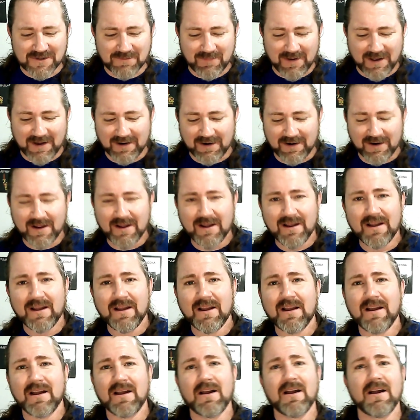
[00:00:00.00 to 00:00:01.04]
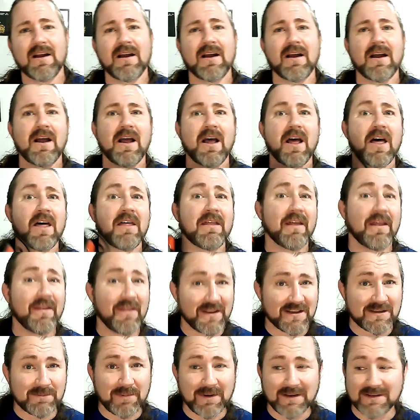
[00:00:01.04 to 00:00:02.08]
better than
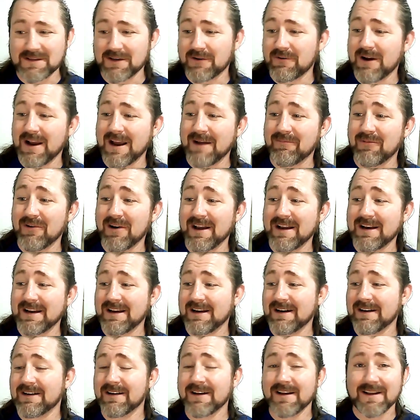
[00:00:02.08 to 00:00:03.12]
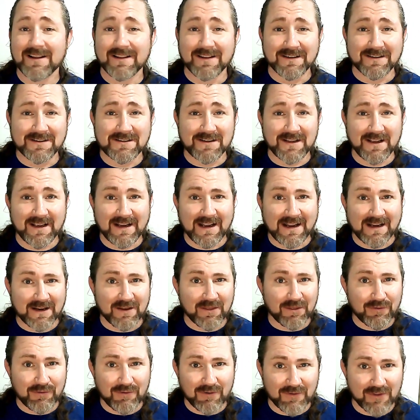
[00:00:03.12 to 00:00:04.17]
this piece of crap right here. This thing I can
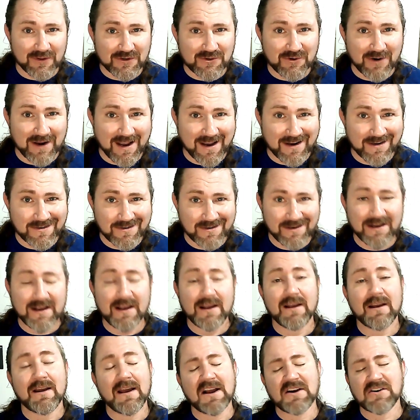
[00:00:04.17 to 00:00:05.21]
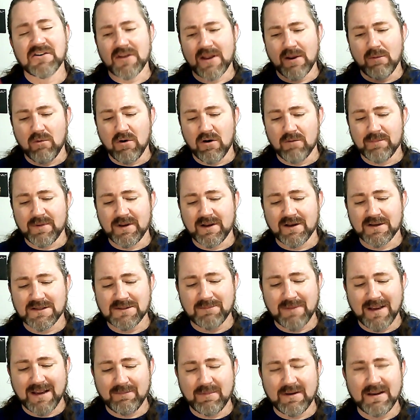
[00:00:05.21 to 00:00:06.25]
throw in the trash. Actually, I won't, because
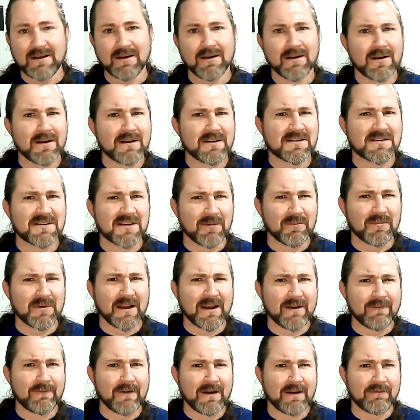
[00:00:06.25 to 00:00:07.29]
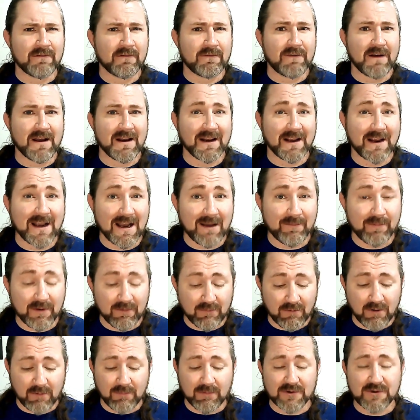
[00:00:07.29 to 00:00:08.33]
maybe someday if I ever find a copy of
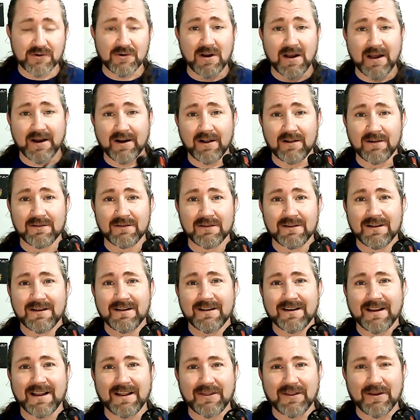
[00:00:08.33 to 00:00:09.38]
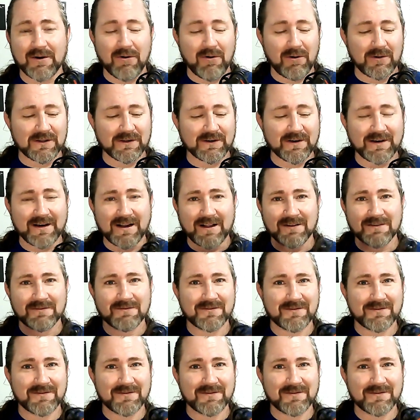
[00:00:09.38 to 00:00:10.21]
Robotron, I'll get the holder and I'll